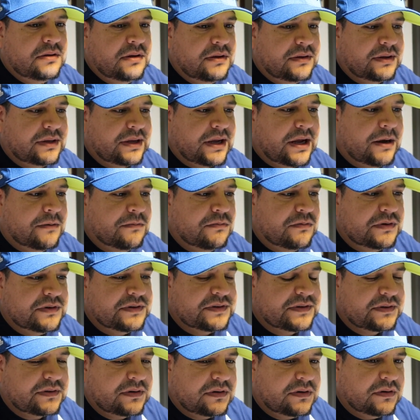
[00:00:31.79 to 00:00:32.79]
that the
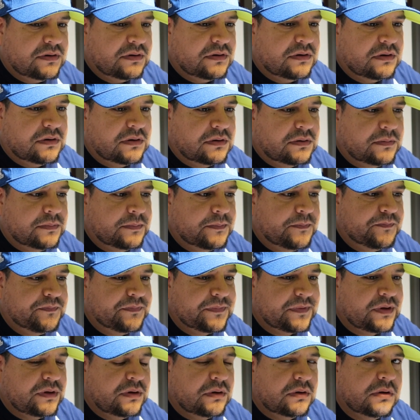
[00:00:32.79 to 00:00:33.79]
Cowboys could
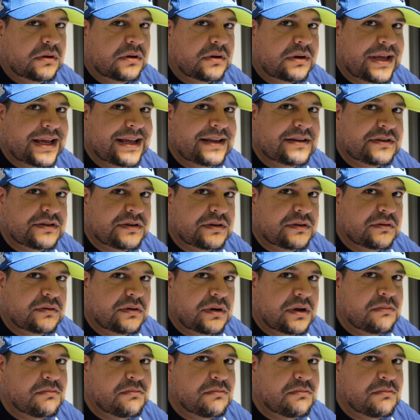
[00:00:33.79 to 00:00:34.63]
look into,